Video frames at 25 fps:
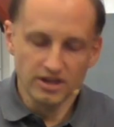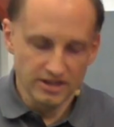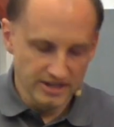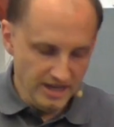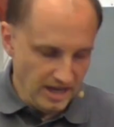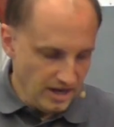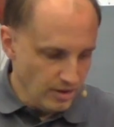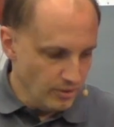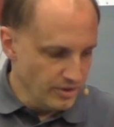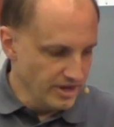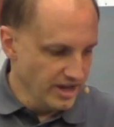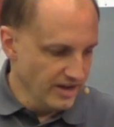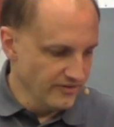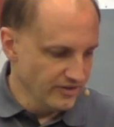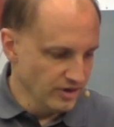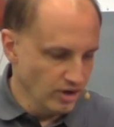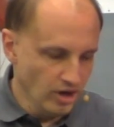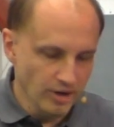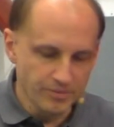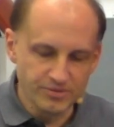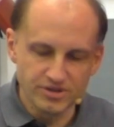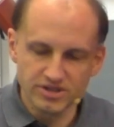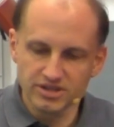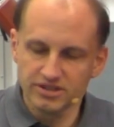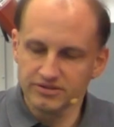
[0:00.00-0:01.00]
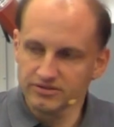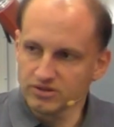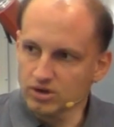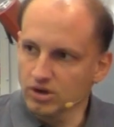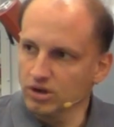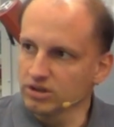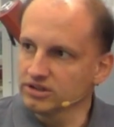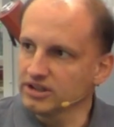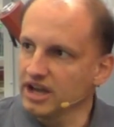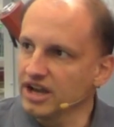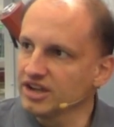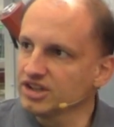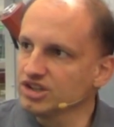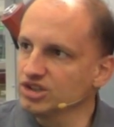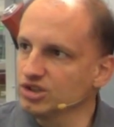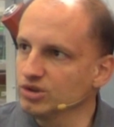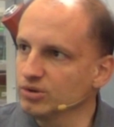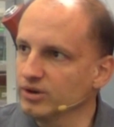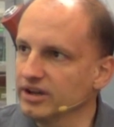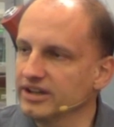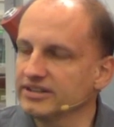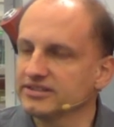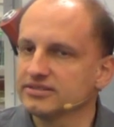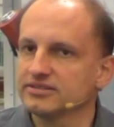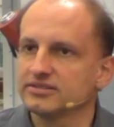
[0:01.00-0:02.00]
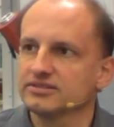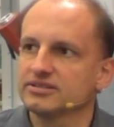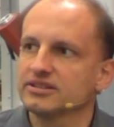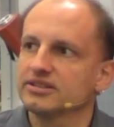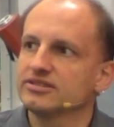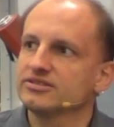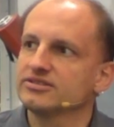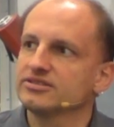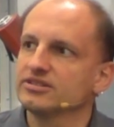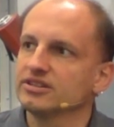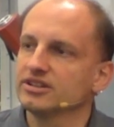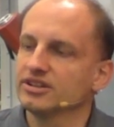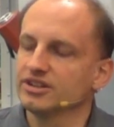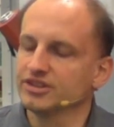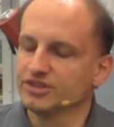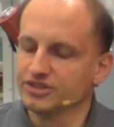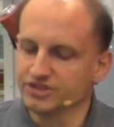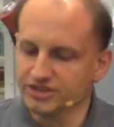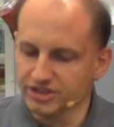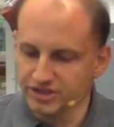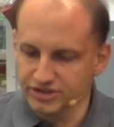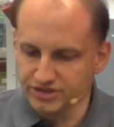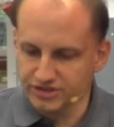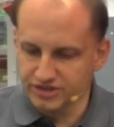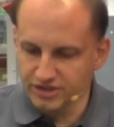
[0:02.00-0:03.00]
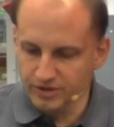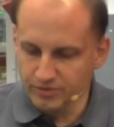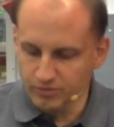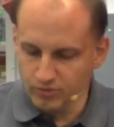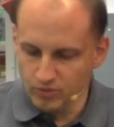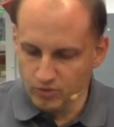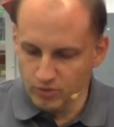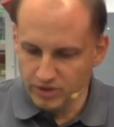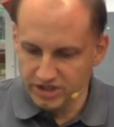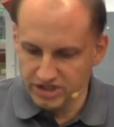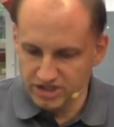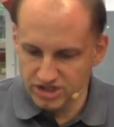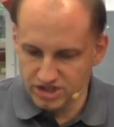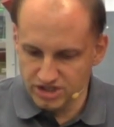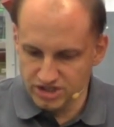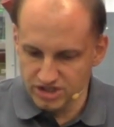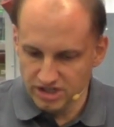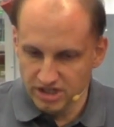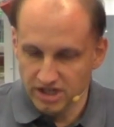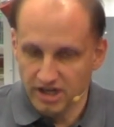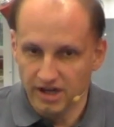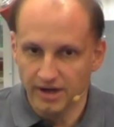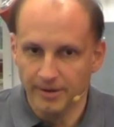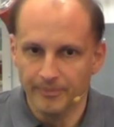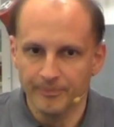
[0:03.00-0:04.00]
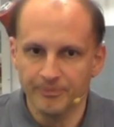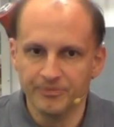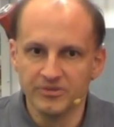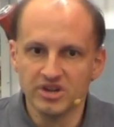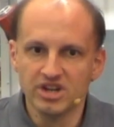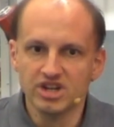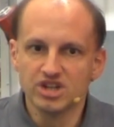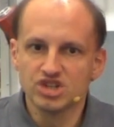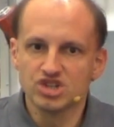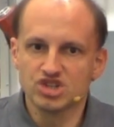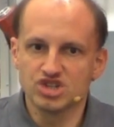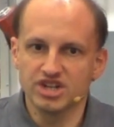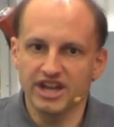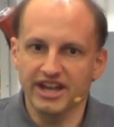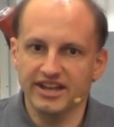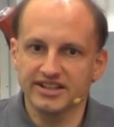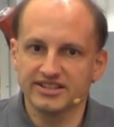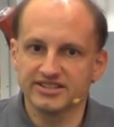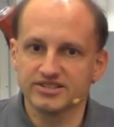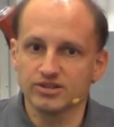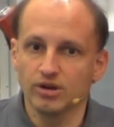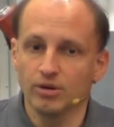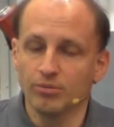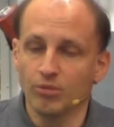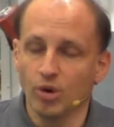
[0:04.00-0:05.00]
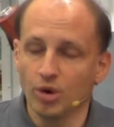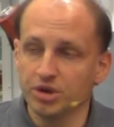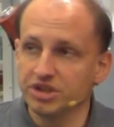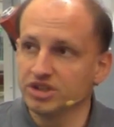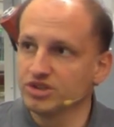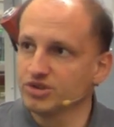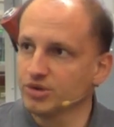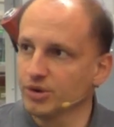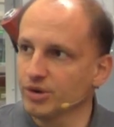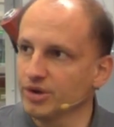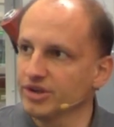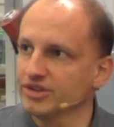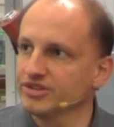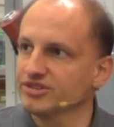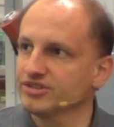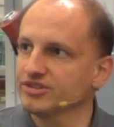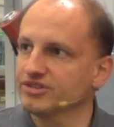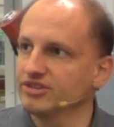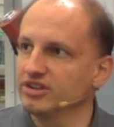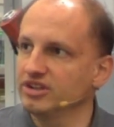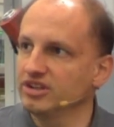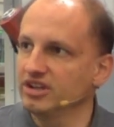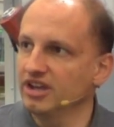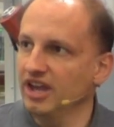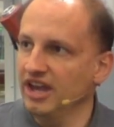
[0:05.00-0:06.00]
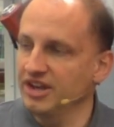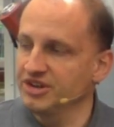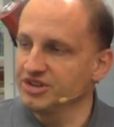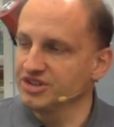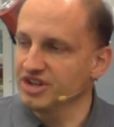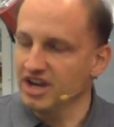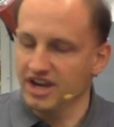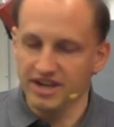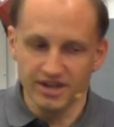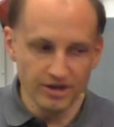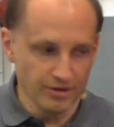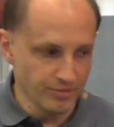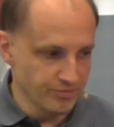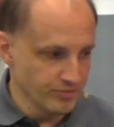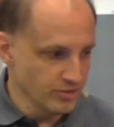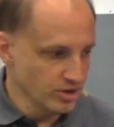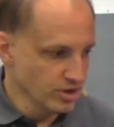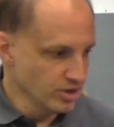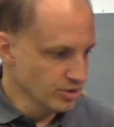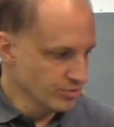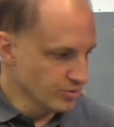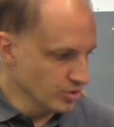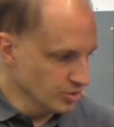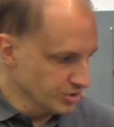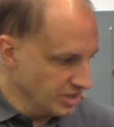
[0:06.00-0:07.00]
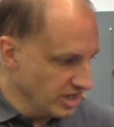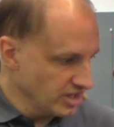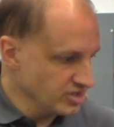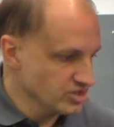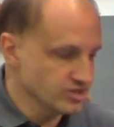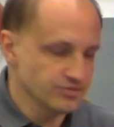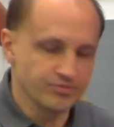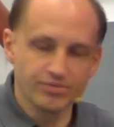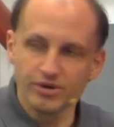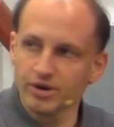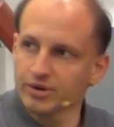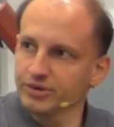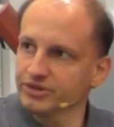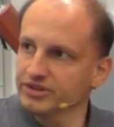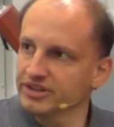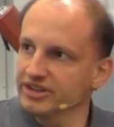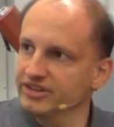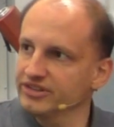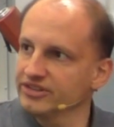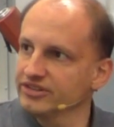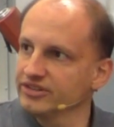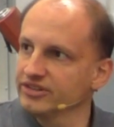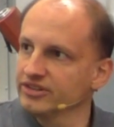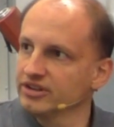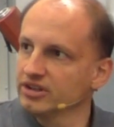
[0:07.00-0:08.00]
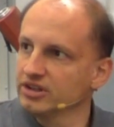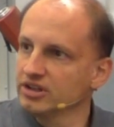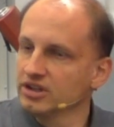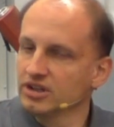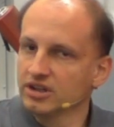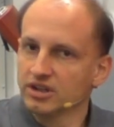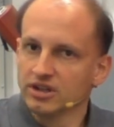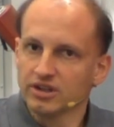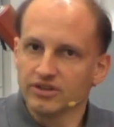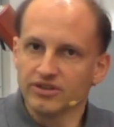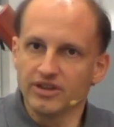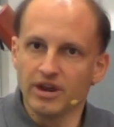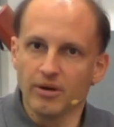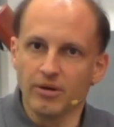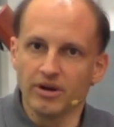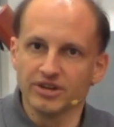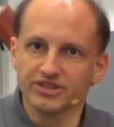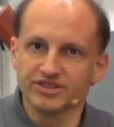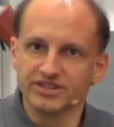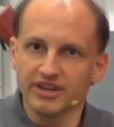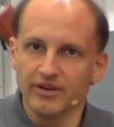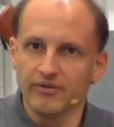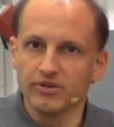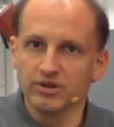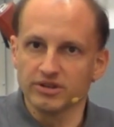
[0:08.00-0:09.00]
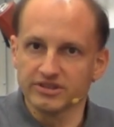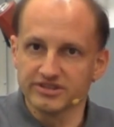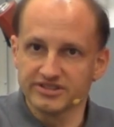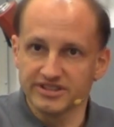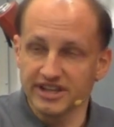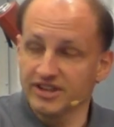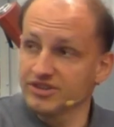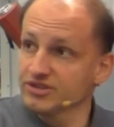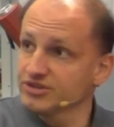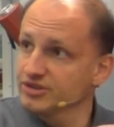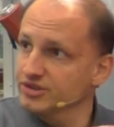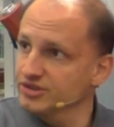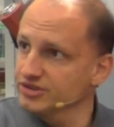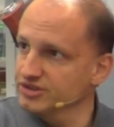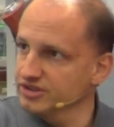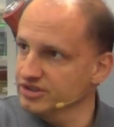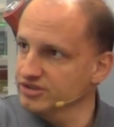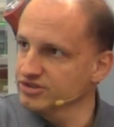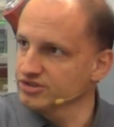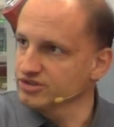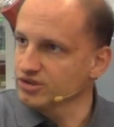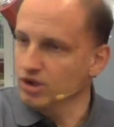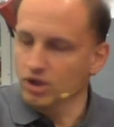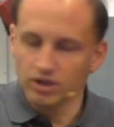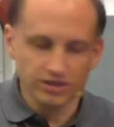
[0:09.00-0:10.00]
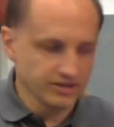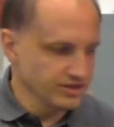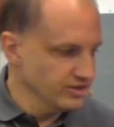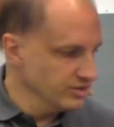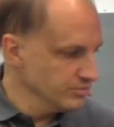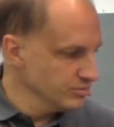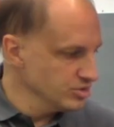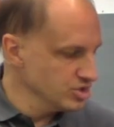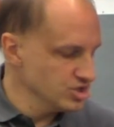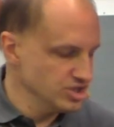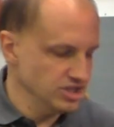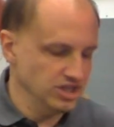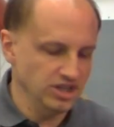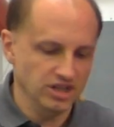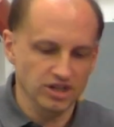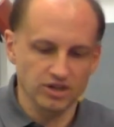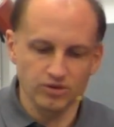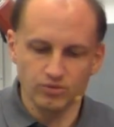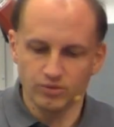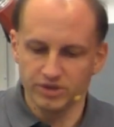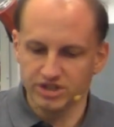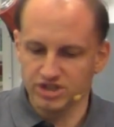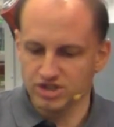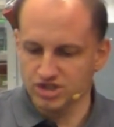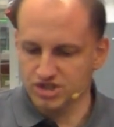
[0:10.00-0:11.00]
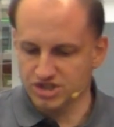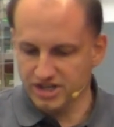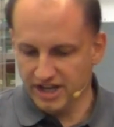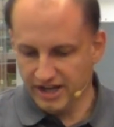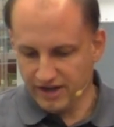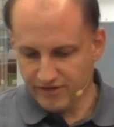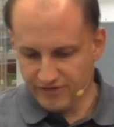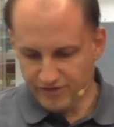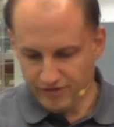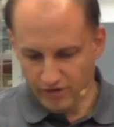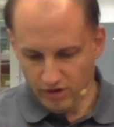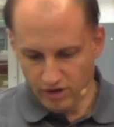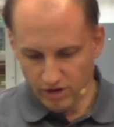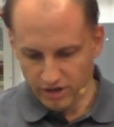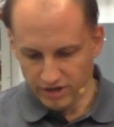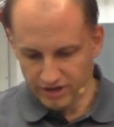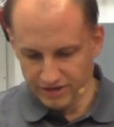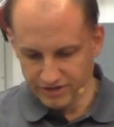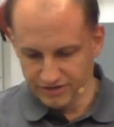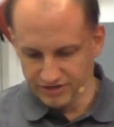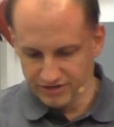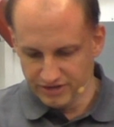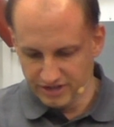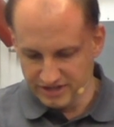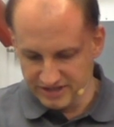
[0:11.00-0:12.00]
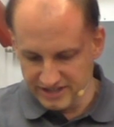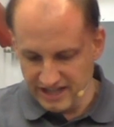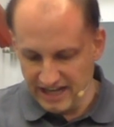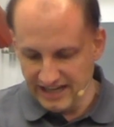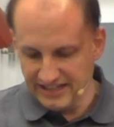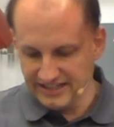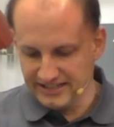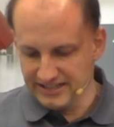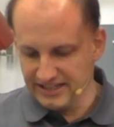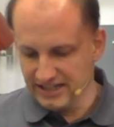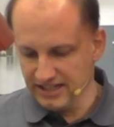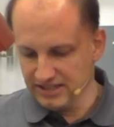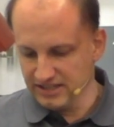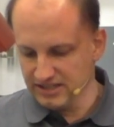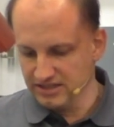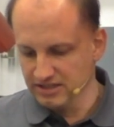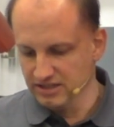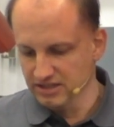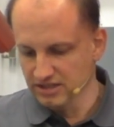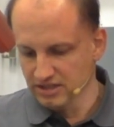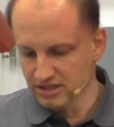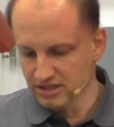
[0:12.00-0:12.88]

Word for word: Yeah, we have an option called IQS. It's a system which um, checks or monitors the entire production process. There are several sensors installed in the machine which check for the side cut,